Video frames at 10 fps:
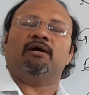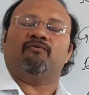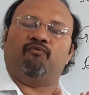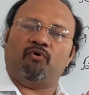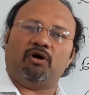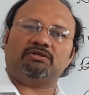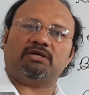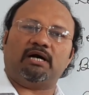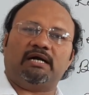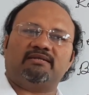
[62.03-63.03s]
what
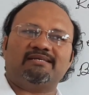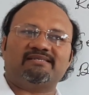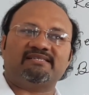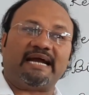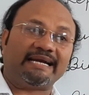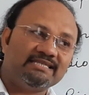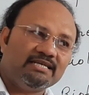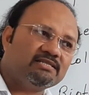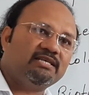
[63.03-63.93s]
are the strategies